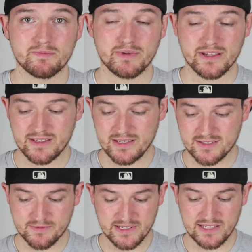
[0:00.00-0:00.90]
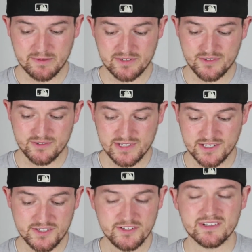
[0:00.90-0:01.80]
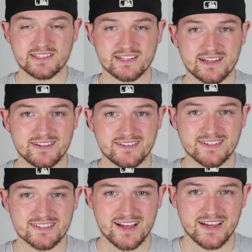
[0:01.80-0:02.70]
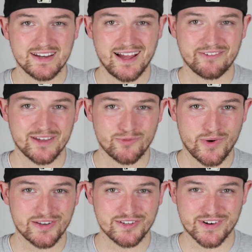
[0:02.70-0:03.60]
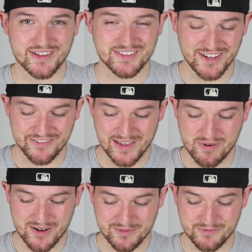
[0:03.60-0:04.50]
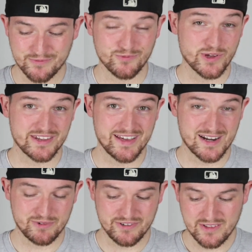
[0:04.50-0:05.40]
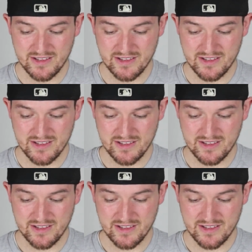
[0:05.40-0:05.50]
but it's really up to each student to kind of decide how they want to try to solve that problem with an animal.